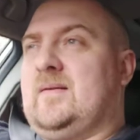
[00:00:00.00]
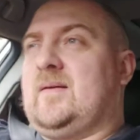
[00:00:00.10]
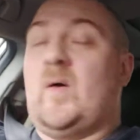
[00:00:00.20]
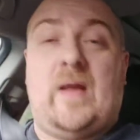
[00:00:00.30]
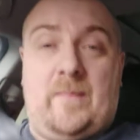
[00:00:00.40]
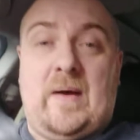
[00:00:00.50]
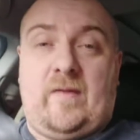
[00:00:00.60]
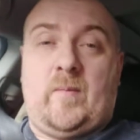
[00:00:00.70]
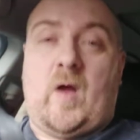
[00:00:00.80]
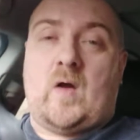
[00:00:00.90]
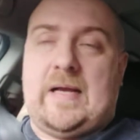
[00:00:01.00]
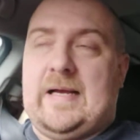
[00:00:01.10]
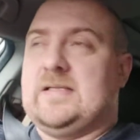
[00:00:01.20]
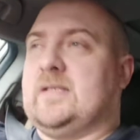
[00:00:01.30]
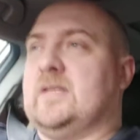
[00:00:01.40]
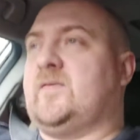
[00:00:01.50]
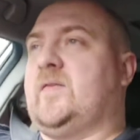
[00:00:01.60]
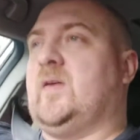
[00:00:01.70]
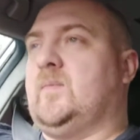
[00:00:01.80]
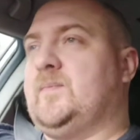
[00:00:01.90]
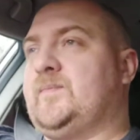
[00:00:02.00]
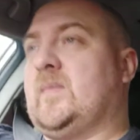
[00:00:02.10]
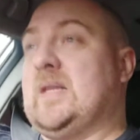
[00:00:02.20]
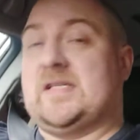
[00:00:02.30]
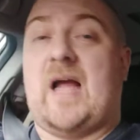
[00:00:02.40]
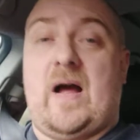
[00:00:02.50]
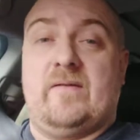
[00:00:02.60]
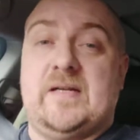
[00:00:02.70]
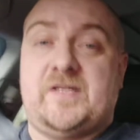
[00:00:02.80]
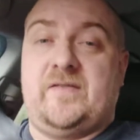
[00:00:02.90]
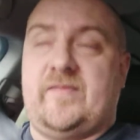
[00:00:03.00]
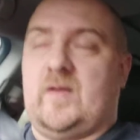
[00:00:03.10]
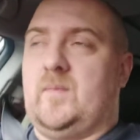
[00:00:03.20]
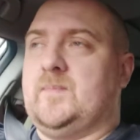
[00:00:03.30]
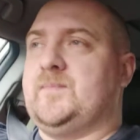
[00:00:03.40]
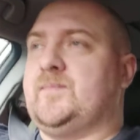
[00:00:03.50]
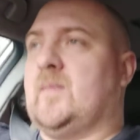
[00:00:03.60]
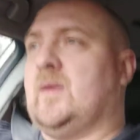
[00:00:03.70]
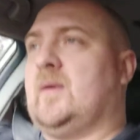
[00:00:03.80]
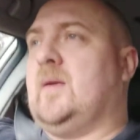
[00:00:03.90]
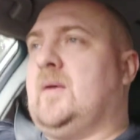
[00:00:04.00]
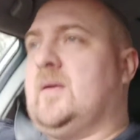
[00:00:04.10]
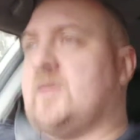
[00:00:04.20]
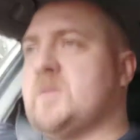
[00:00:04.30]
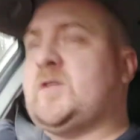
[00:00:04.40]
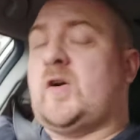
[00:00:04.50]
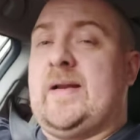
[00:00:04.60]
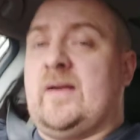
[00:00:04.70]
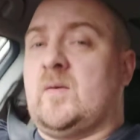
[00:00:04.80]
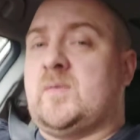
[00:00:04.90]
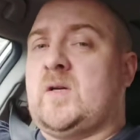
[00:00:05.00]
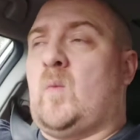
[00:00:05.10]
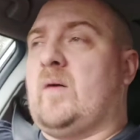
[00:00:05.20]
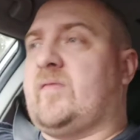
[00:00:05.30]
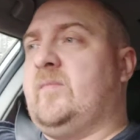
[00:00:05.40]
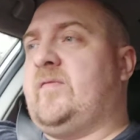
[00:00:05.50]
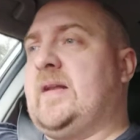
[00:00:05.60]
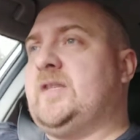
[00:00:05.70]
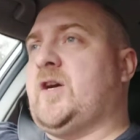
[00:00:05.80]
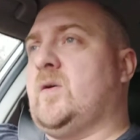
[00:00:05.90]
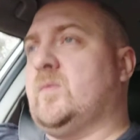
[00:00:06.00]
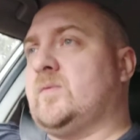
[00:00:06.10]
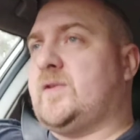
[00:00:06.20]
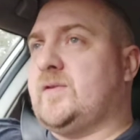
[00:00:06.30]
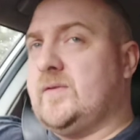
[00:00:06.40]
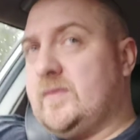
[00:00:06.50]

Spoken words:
Oh yeah, Matthew McConaughey's in this film, this Guy Ritchie film. So he's traded up somewhat from Vinnie Jones